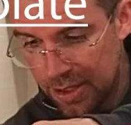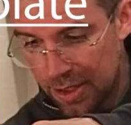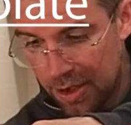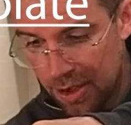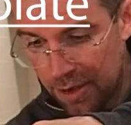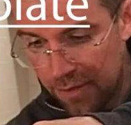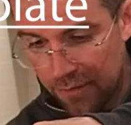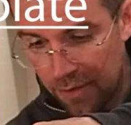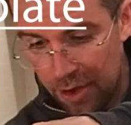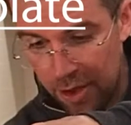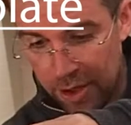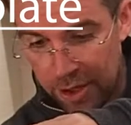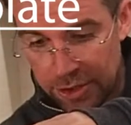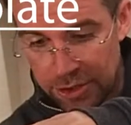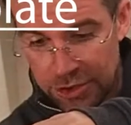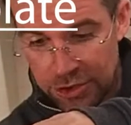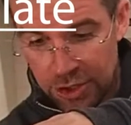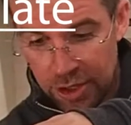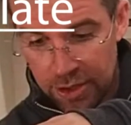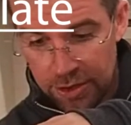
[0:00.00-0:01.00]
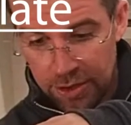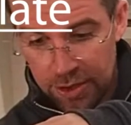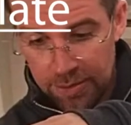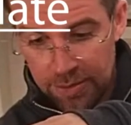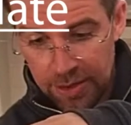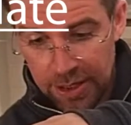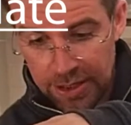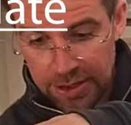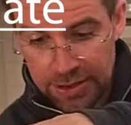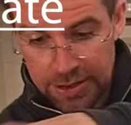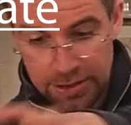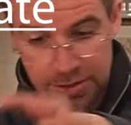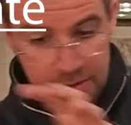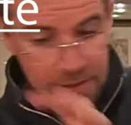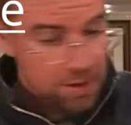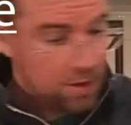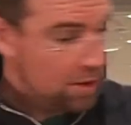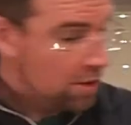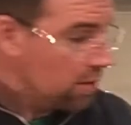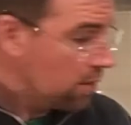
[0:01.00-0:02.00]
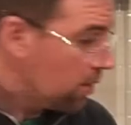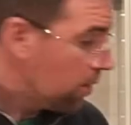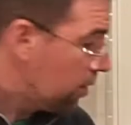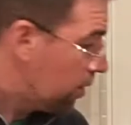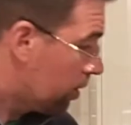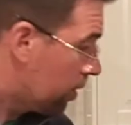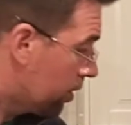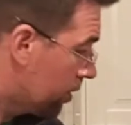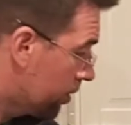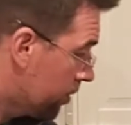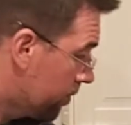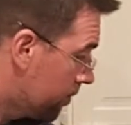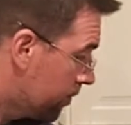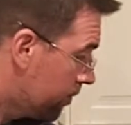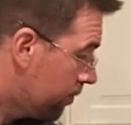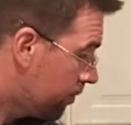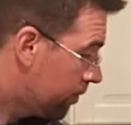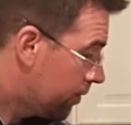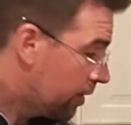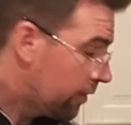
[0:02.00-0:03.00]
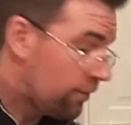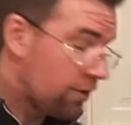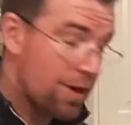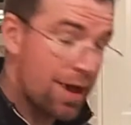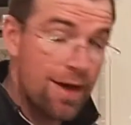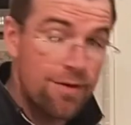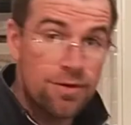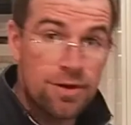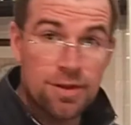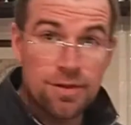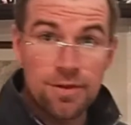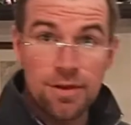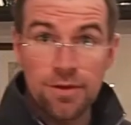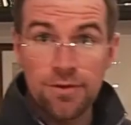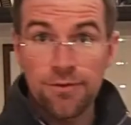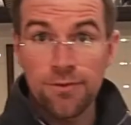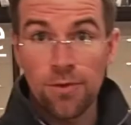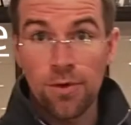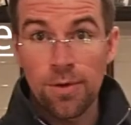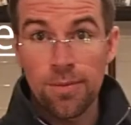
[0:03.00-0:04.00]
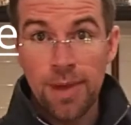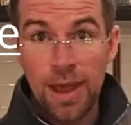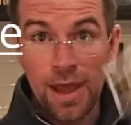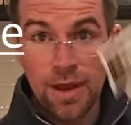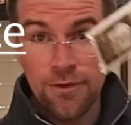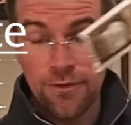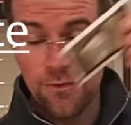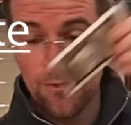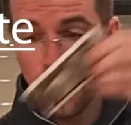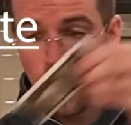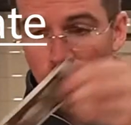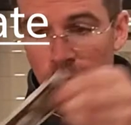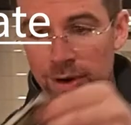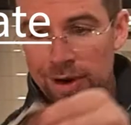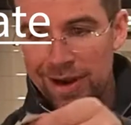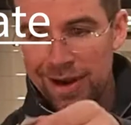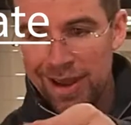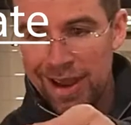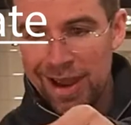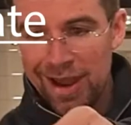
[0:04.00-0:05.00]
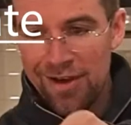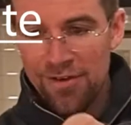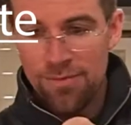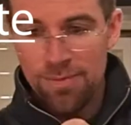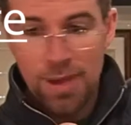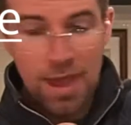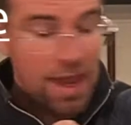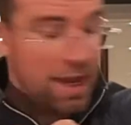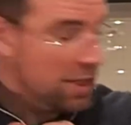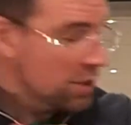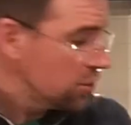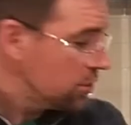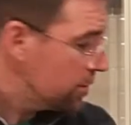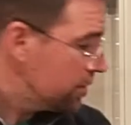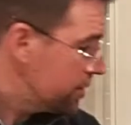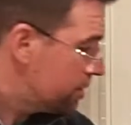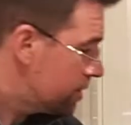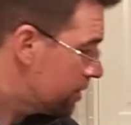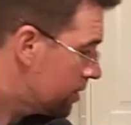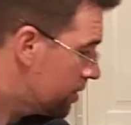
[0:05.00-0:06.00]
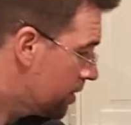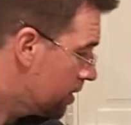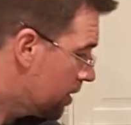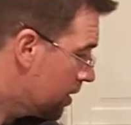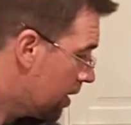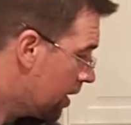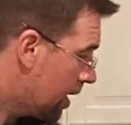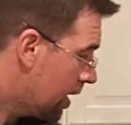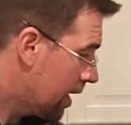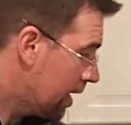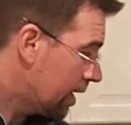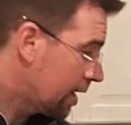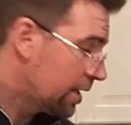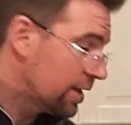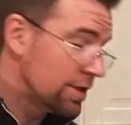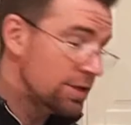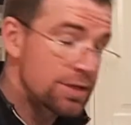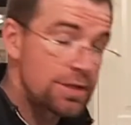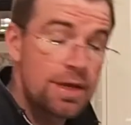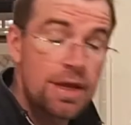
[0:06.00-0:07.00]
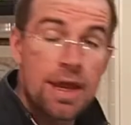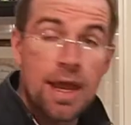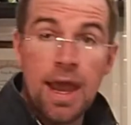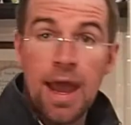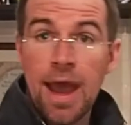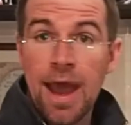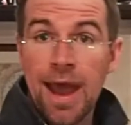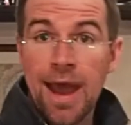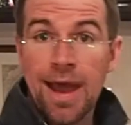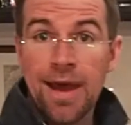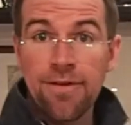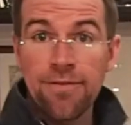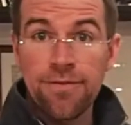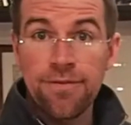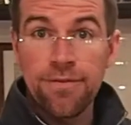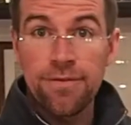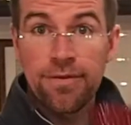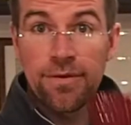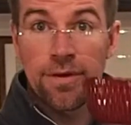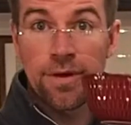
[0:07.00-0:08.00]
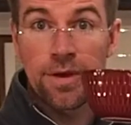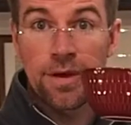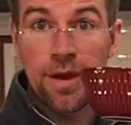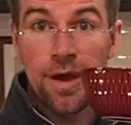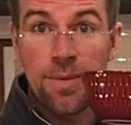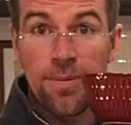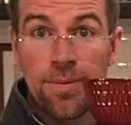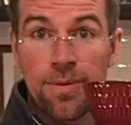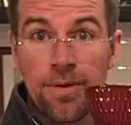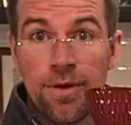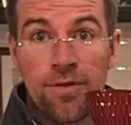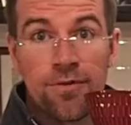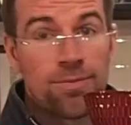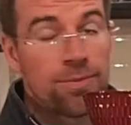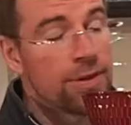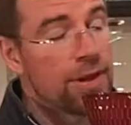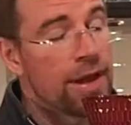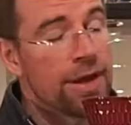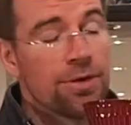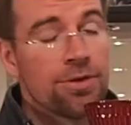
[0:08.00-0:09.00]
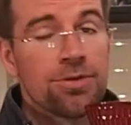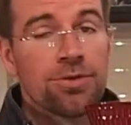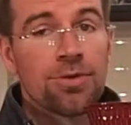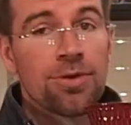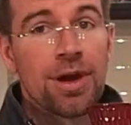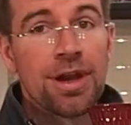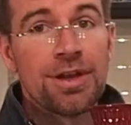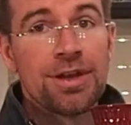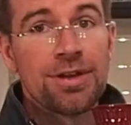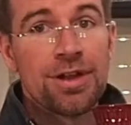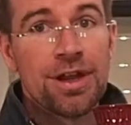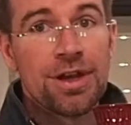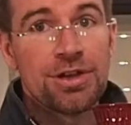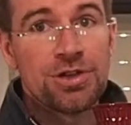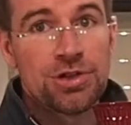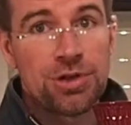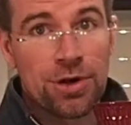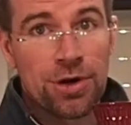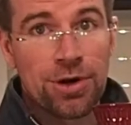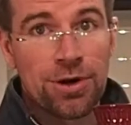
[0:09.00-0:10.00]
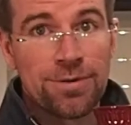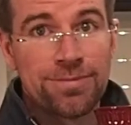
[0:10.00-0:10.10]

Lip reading: of hot chocolate mix, or if you have it in this format, 4.5 packages, and half a cup of plain old granulated sugar.